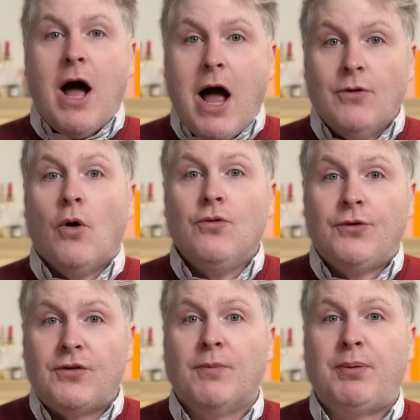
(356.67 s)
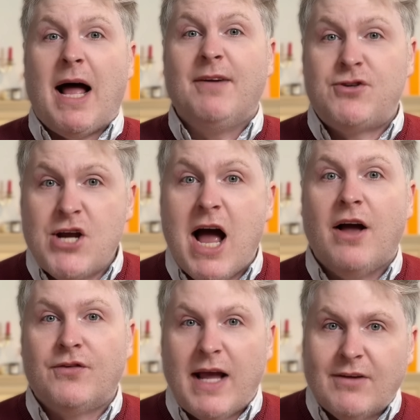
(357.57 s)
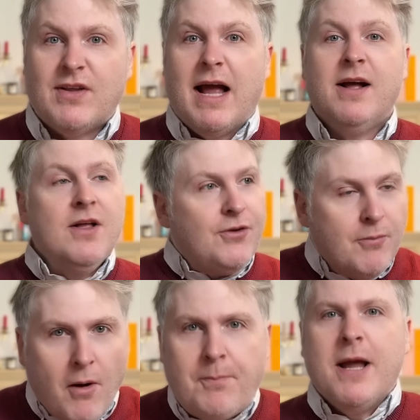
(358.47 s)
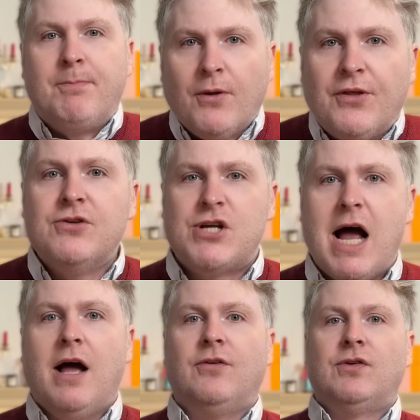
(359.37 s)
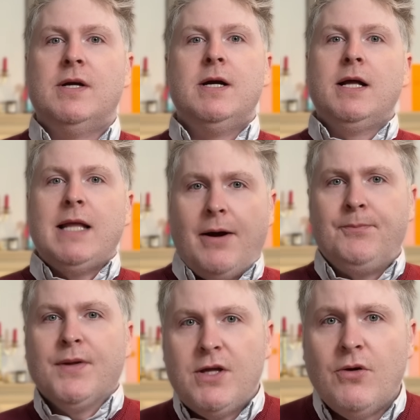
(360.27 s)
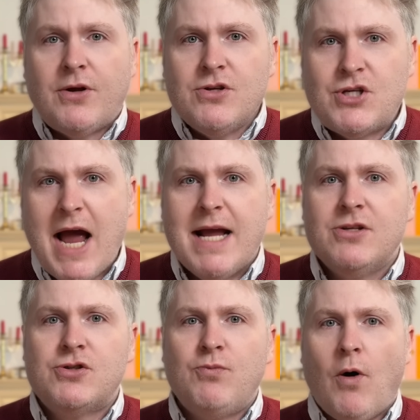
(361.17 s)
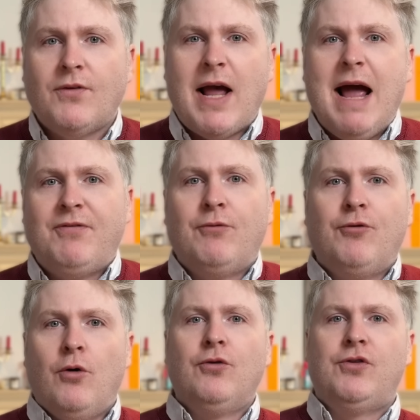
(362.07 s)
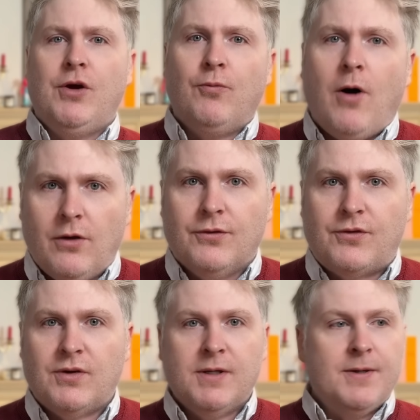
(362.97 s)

an undersupply of chairs, isn't it? There are more people than chairs. Now, you can change whatever rules you want.